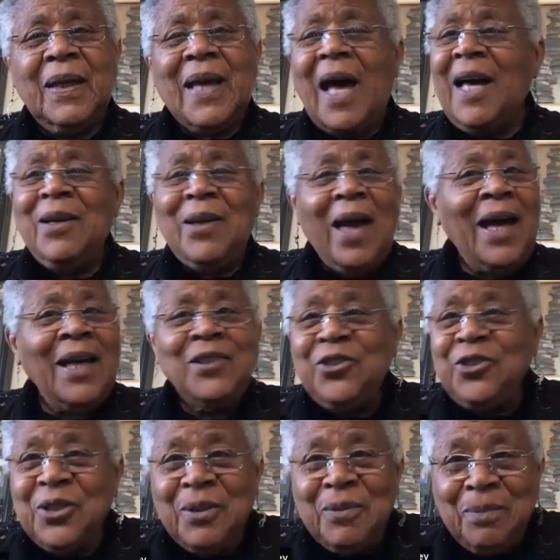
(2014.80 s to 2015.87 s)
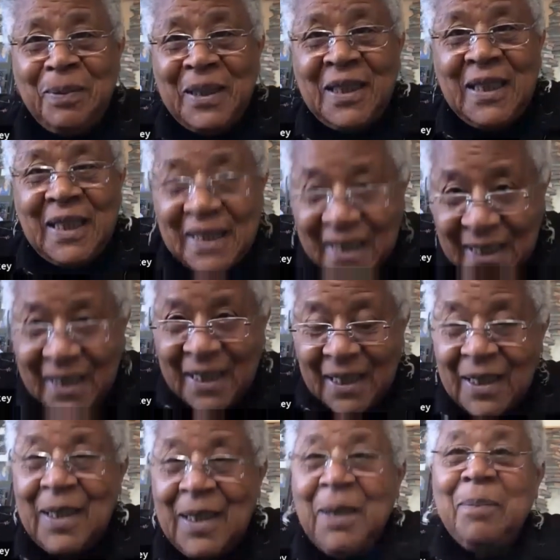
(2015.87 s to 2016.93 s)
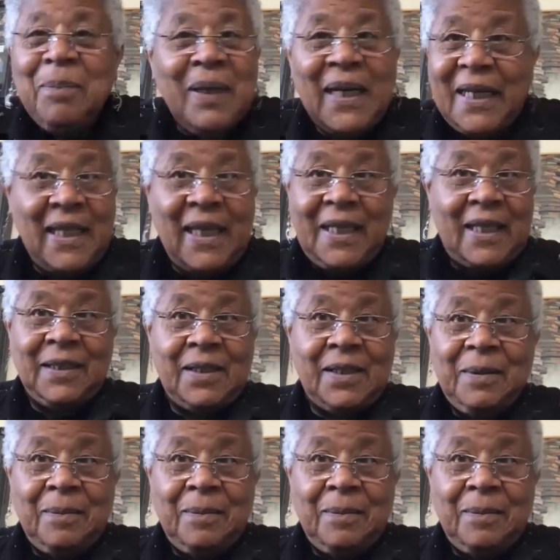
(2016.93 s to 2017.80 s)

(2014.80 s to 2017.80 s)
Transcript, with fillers: I, I should be knitting, but I can't.